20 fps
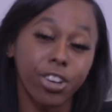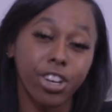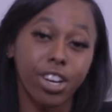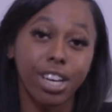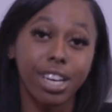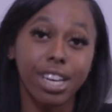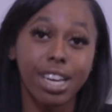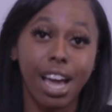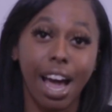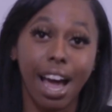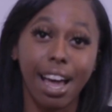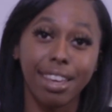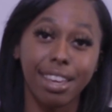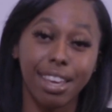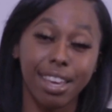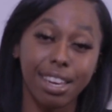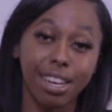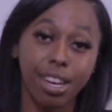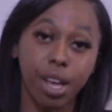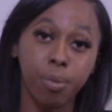for your
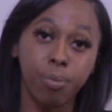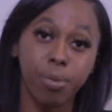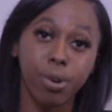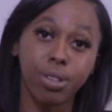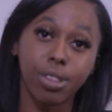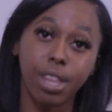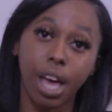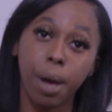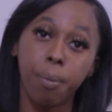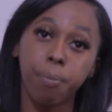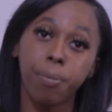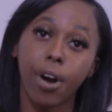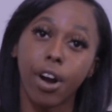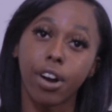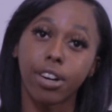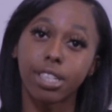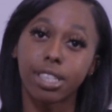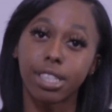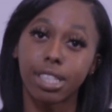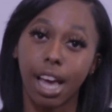EIN number, that
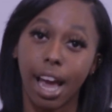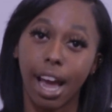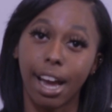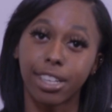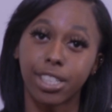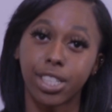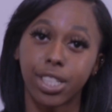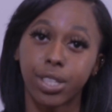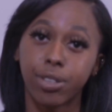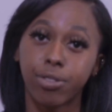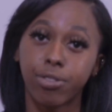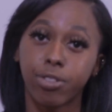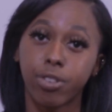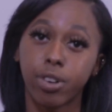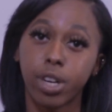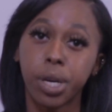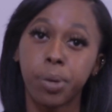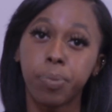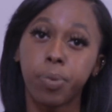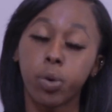part is actually
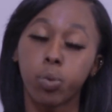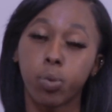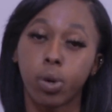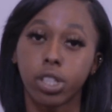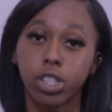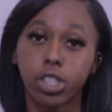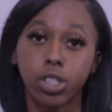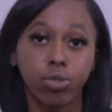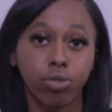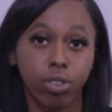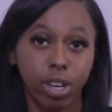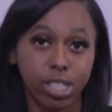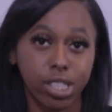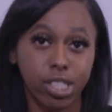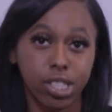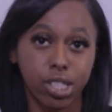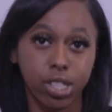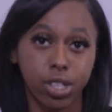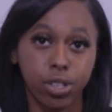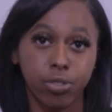free, but once you
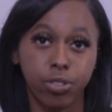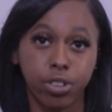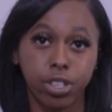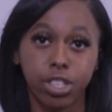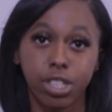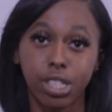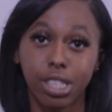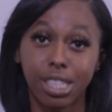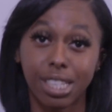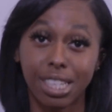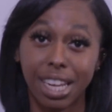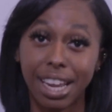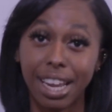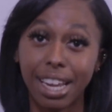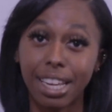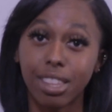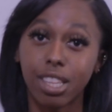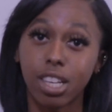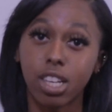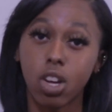register for your
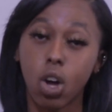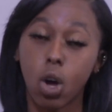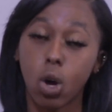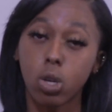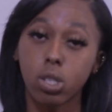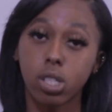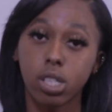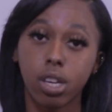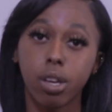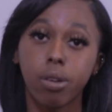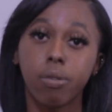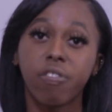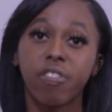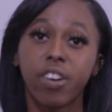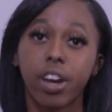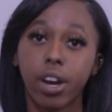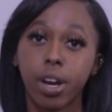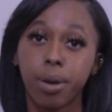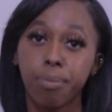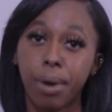state, the cost could
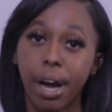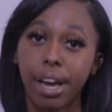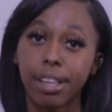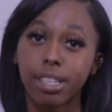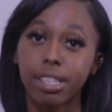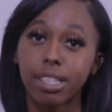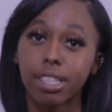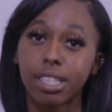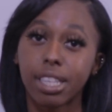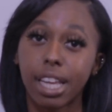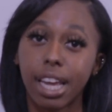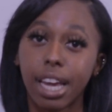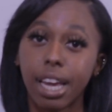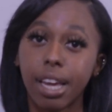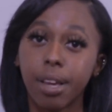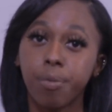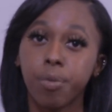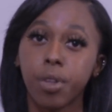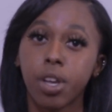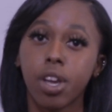vary by the
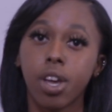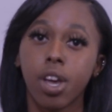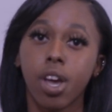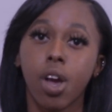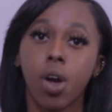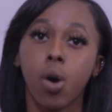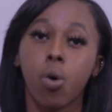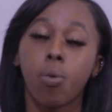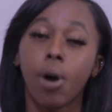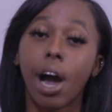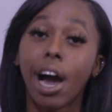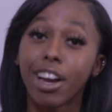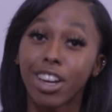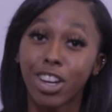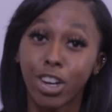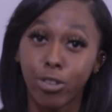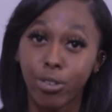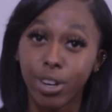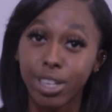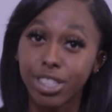state while
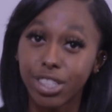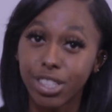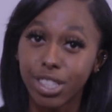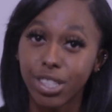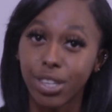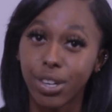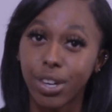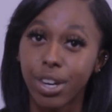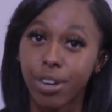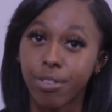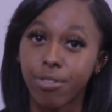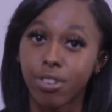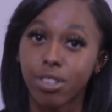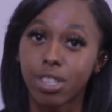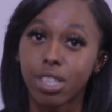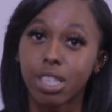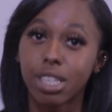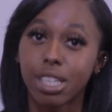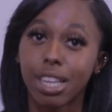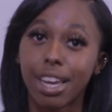you're registering for
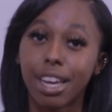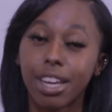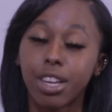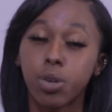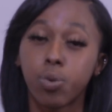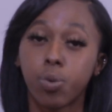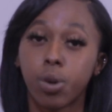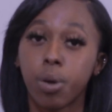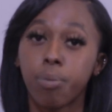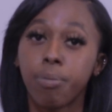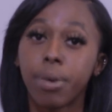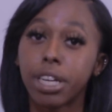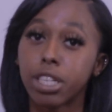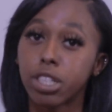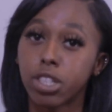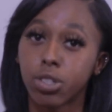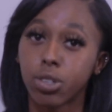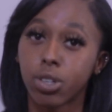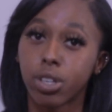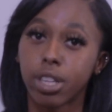the state, you want to
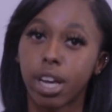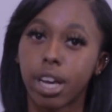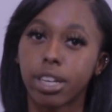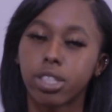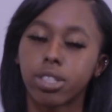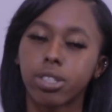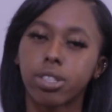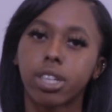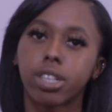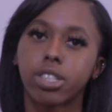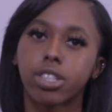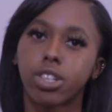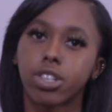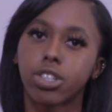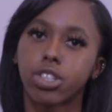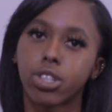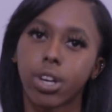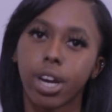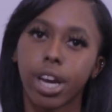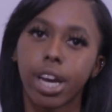make sure that you get
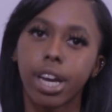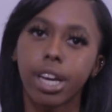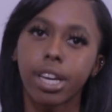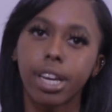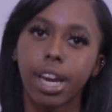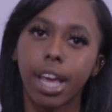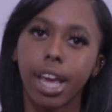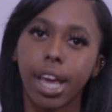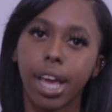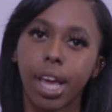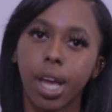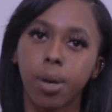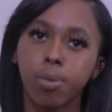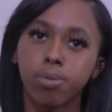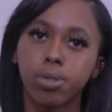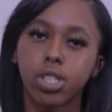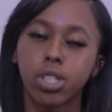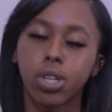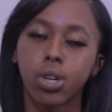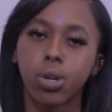your trade
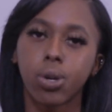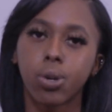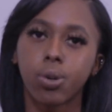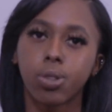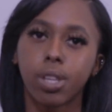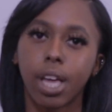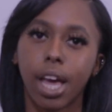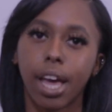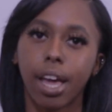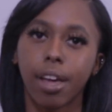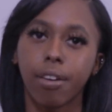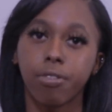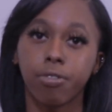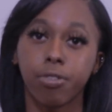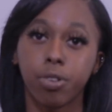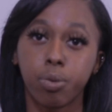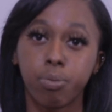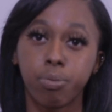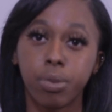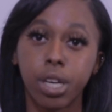name. So that
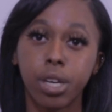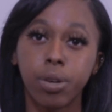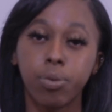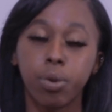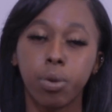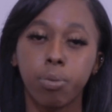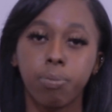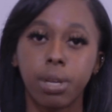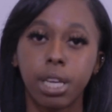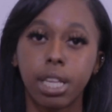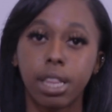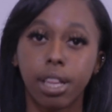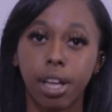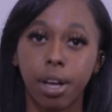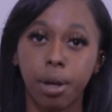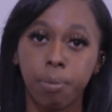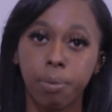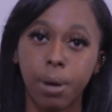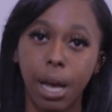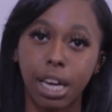for me would be
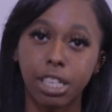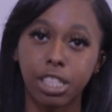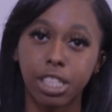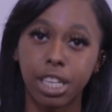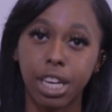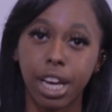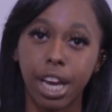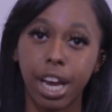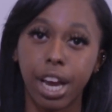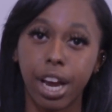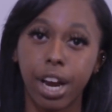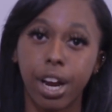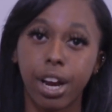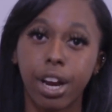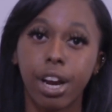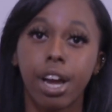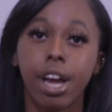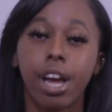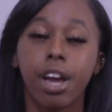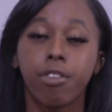Love Passion
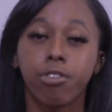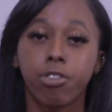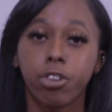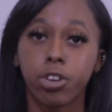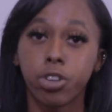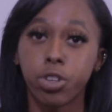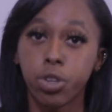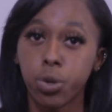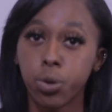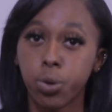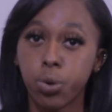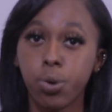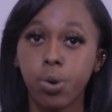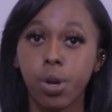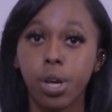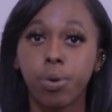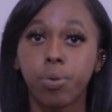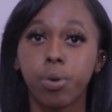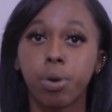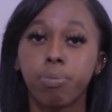Hair. For
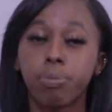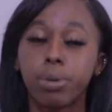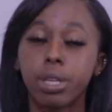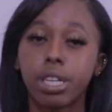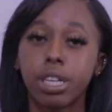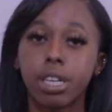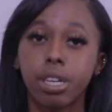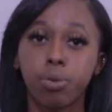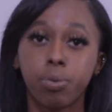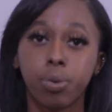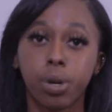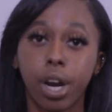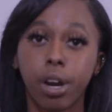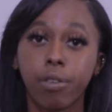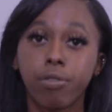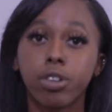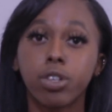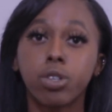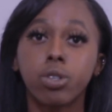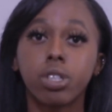you, it would be
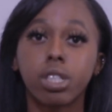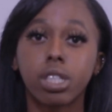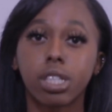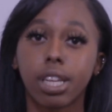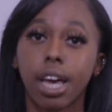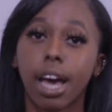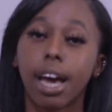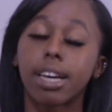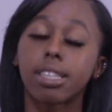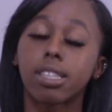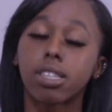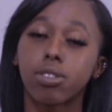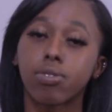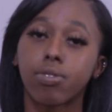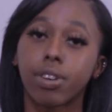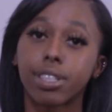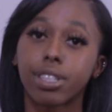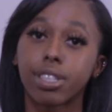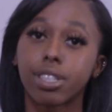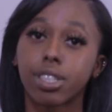whatever you decide to
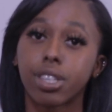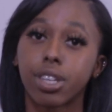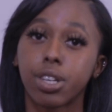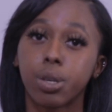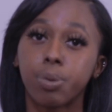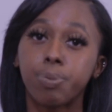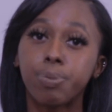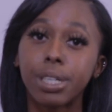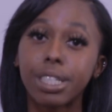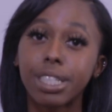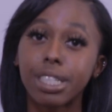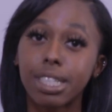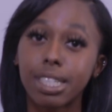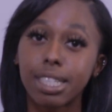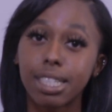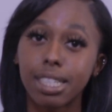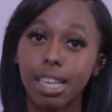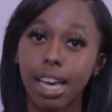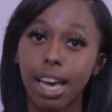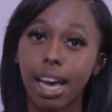register your
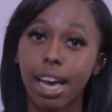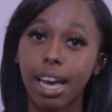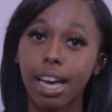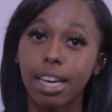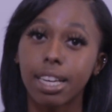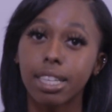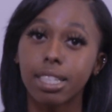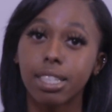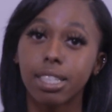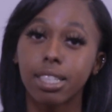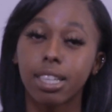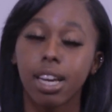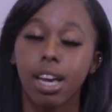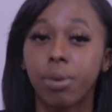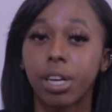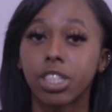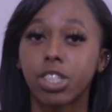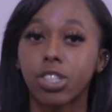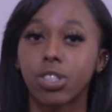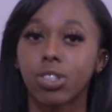business as.
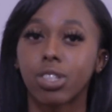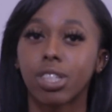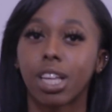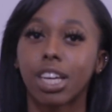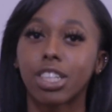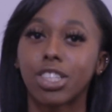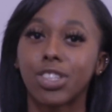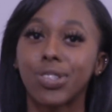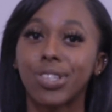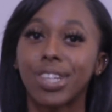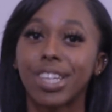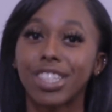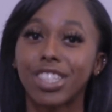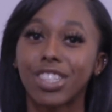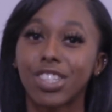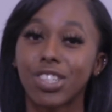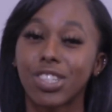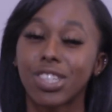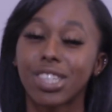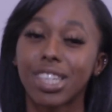Make sure that you
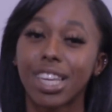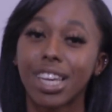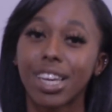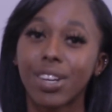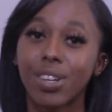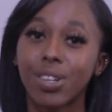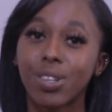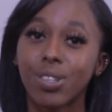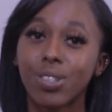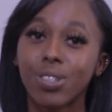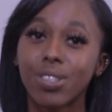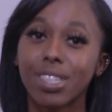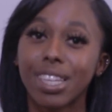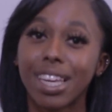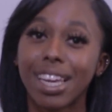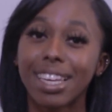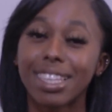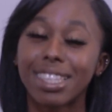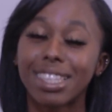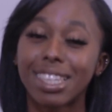get your sales
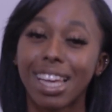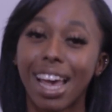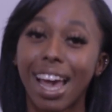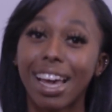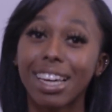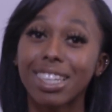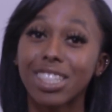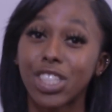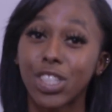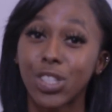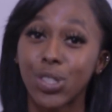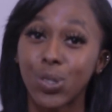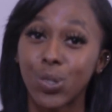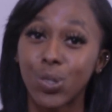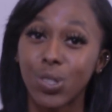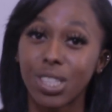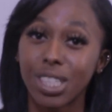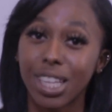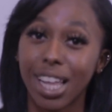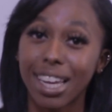and tax
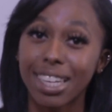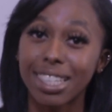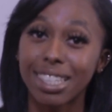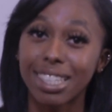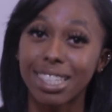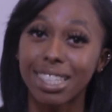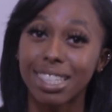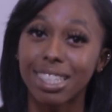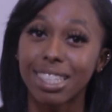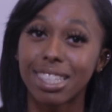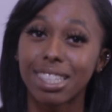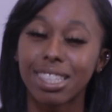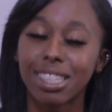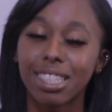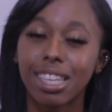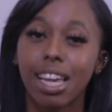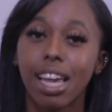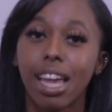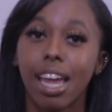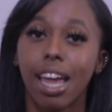use
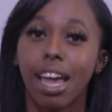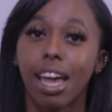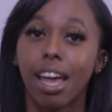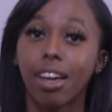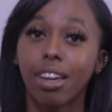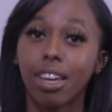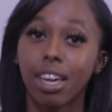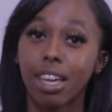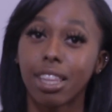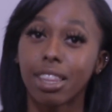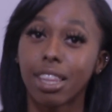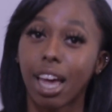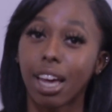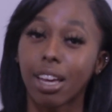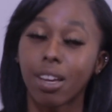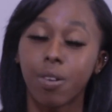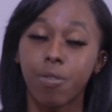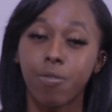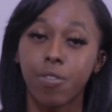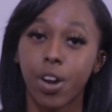license. And again,
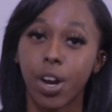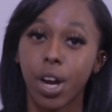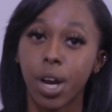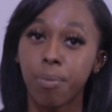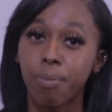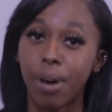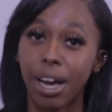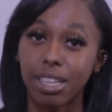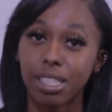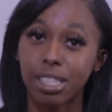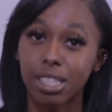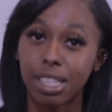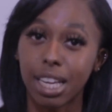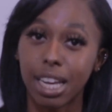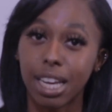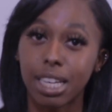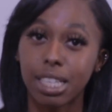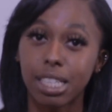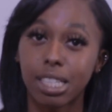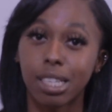that could vary by
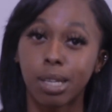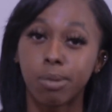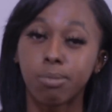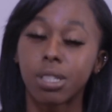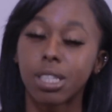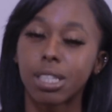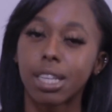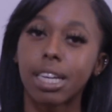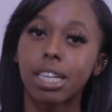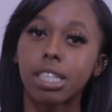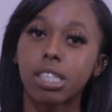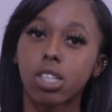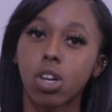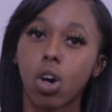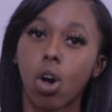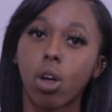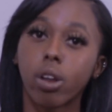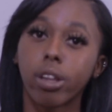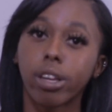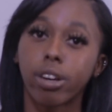state. Some states
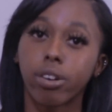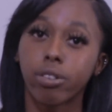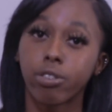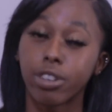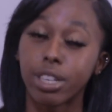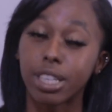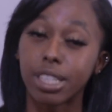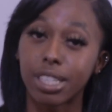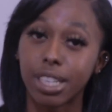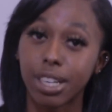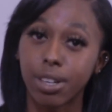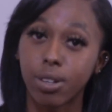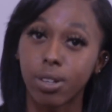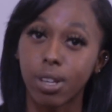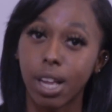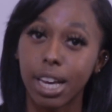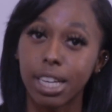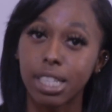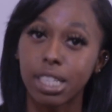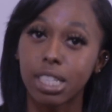call it a
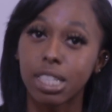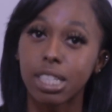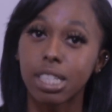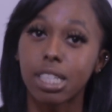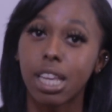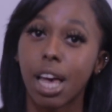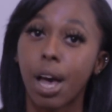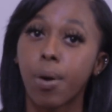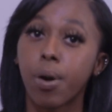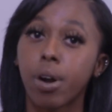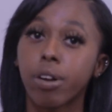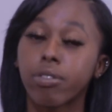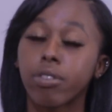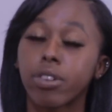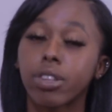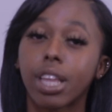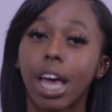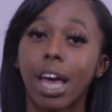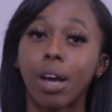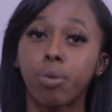resale license.
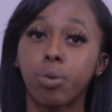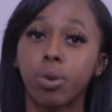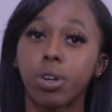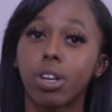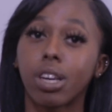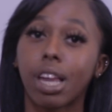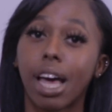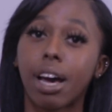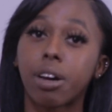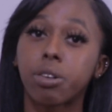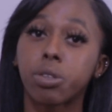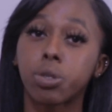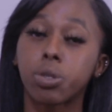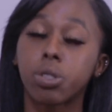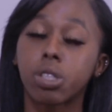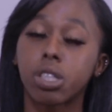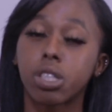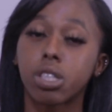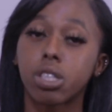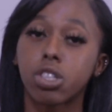However, that would allow
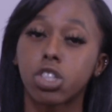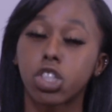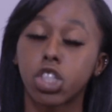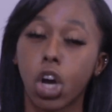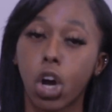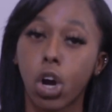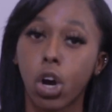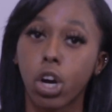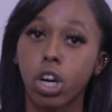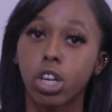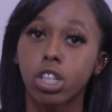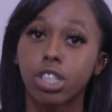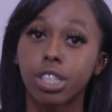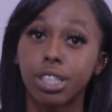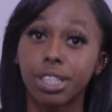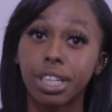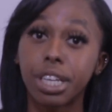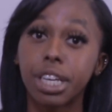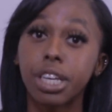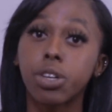you to
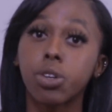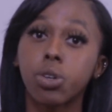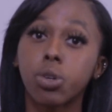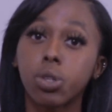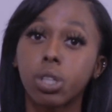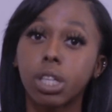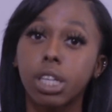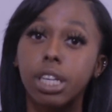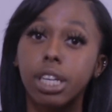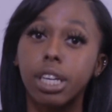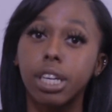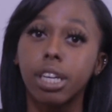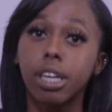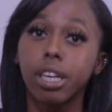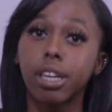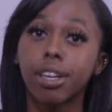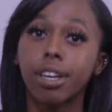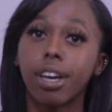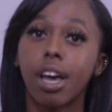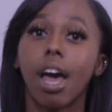charge
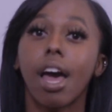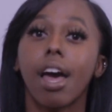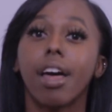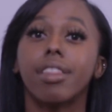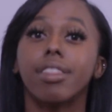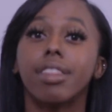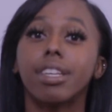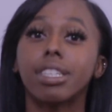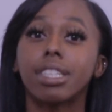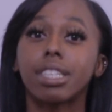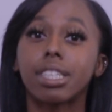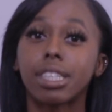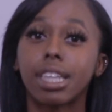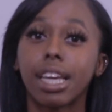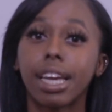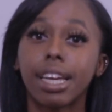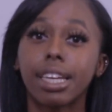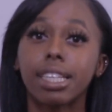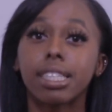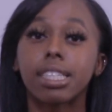legally the
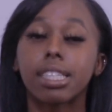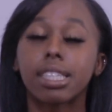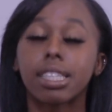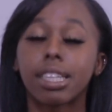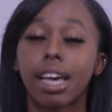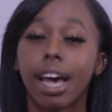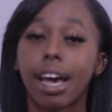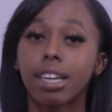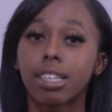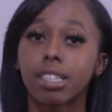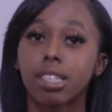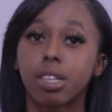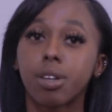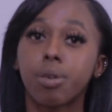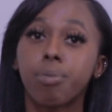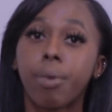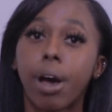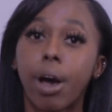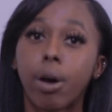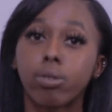state's tax
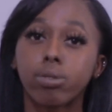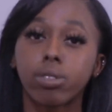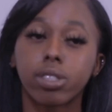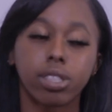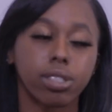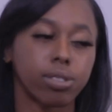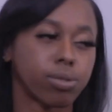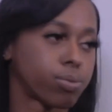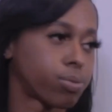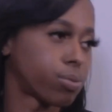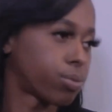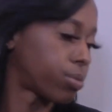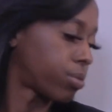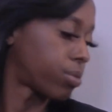amount.